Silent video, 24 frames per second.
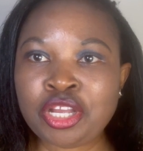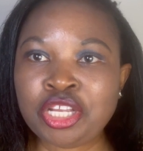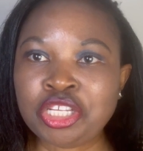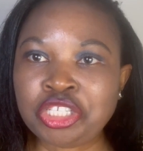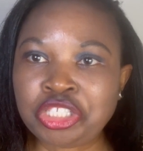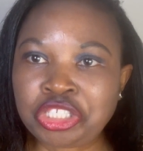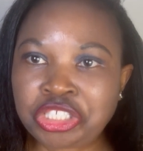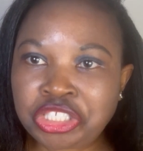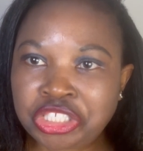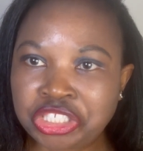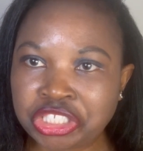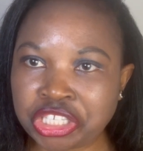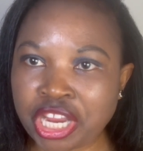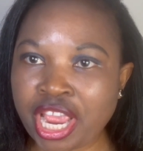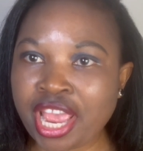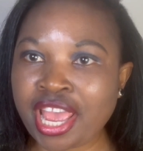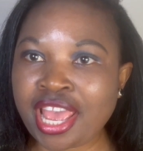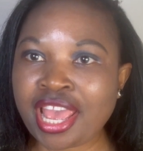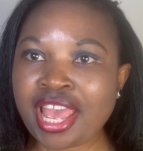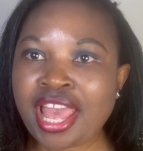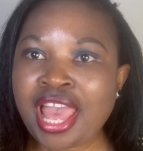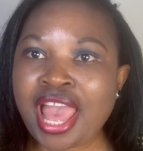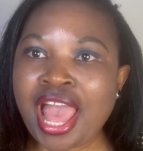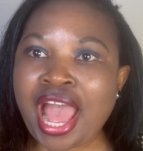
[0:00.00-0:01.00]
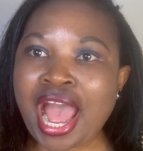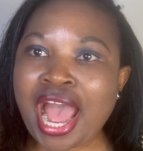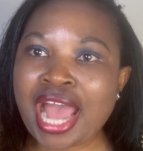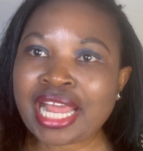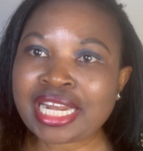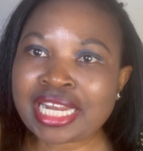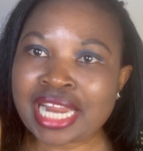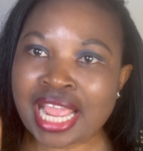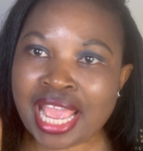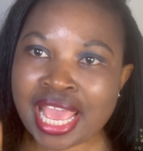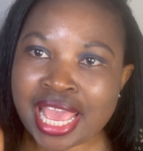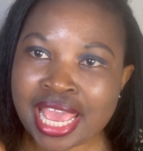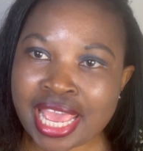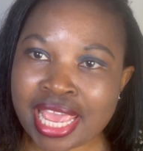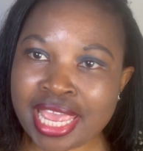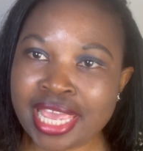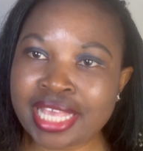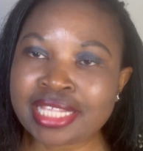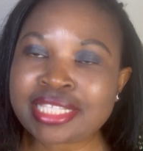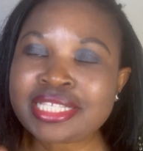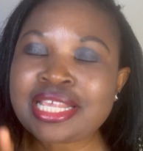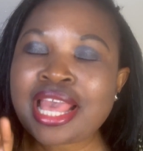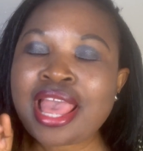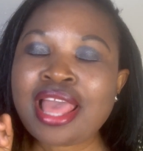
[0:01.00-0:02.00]
share, and
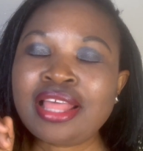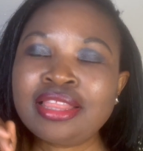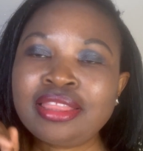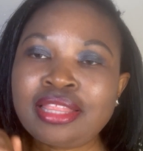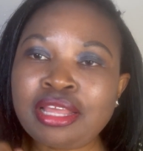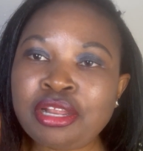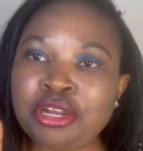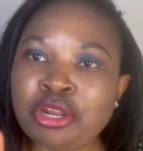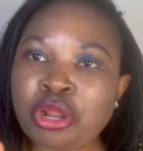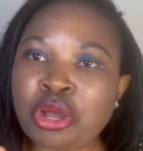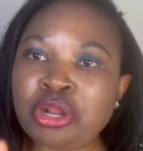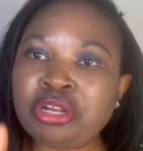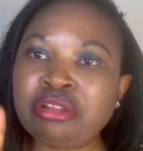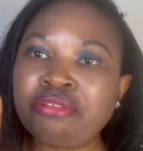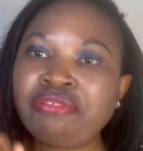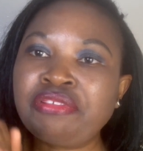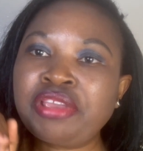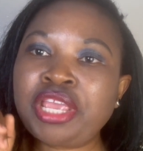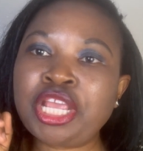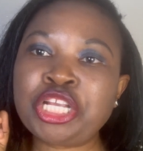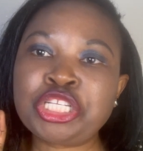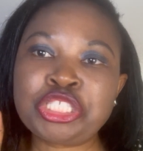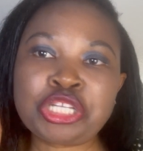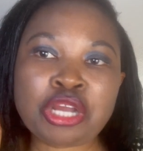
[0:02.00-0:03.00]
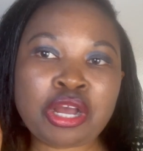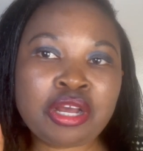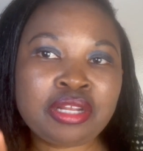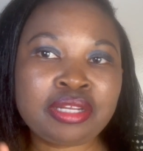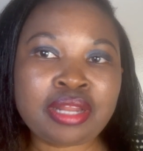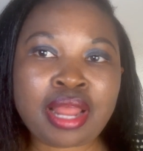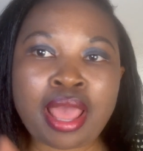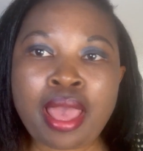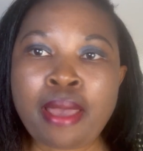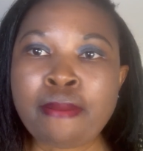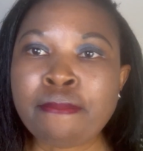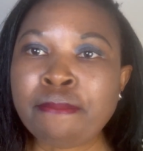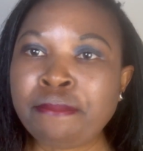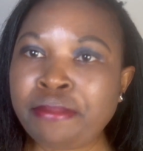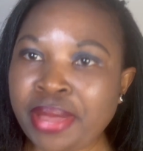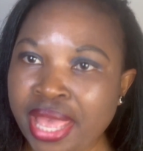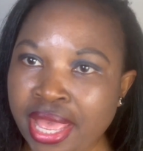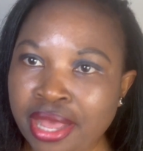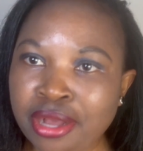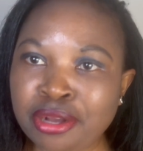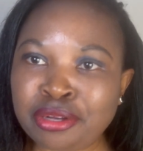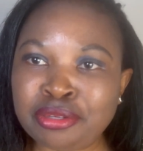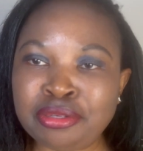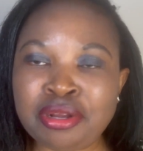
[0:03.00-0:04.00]
hit the notification
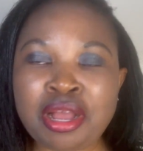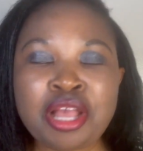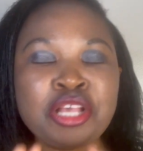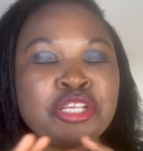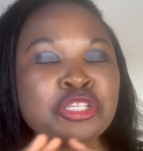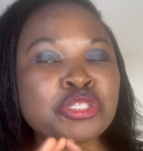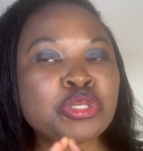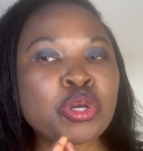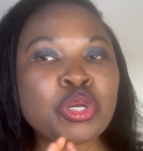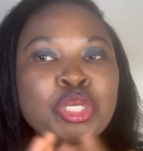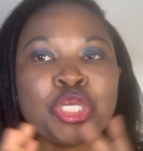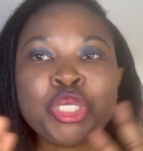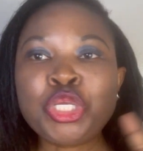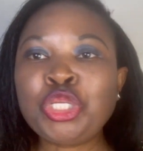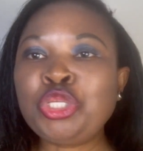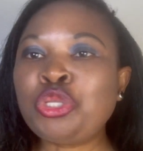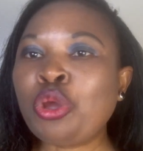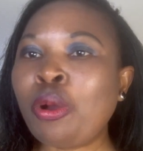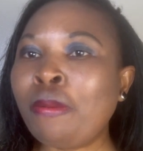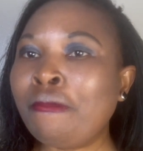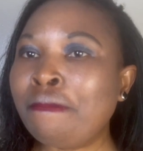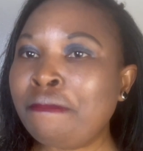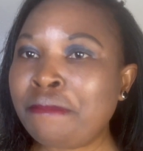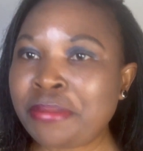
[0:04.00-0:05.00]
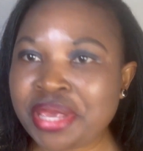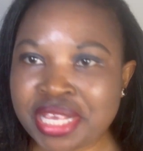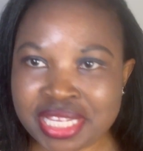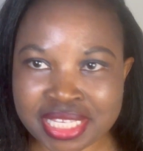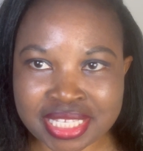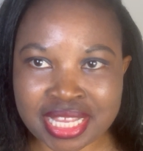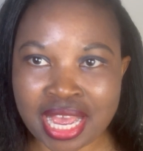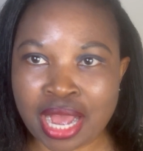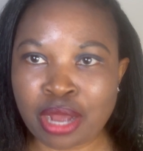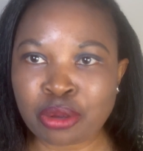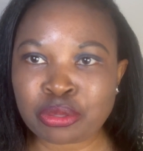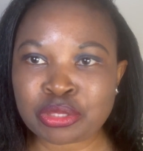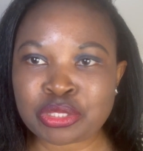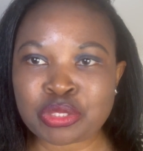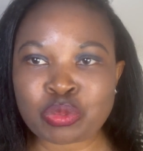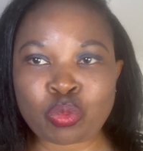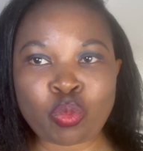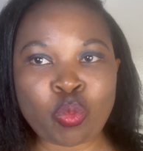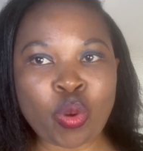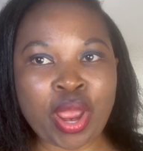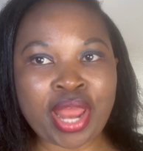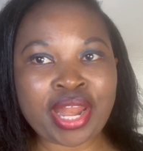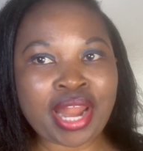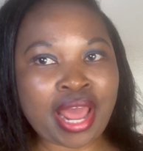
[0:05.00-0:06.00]
bell so you don't miss out
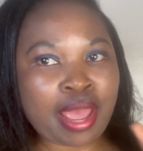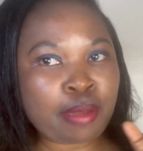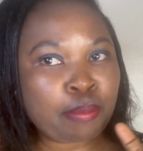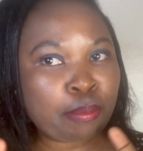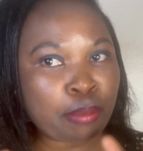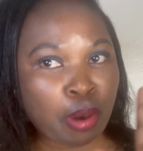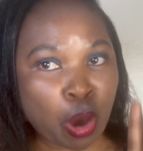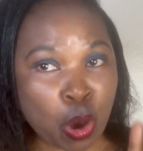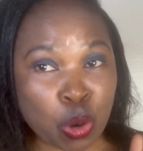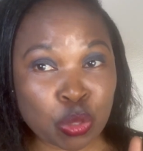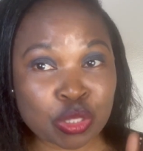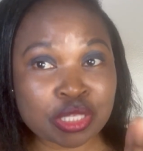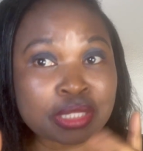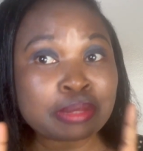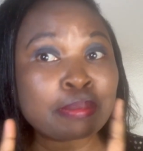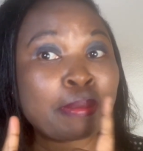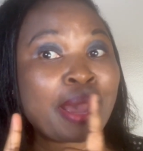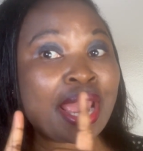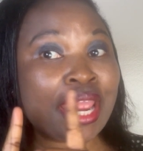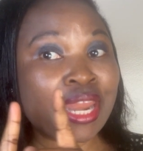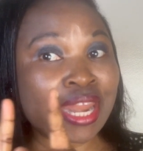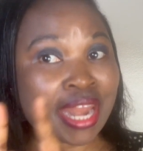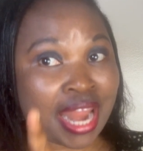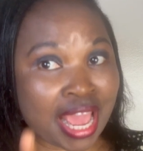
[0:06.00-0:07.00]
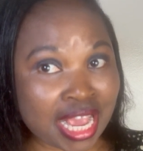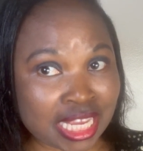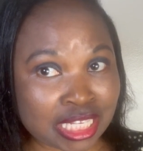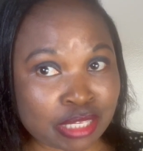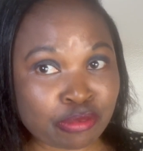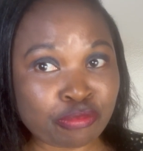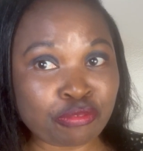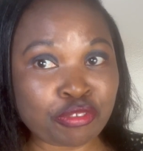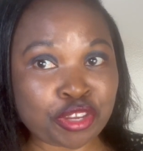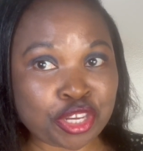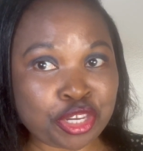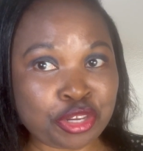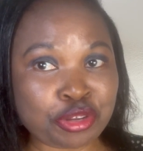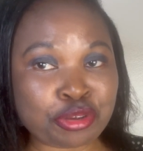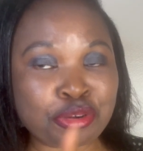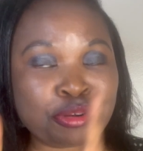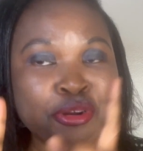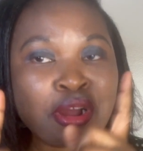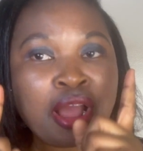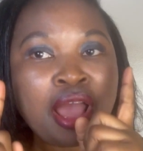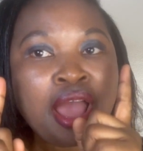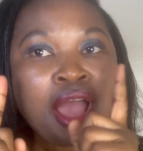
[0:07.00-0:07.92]
when I post my next video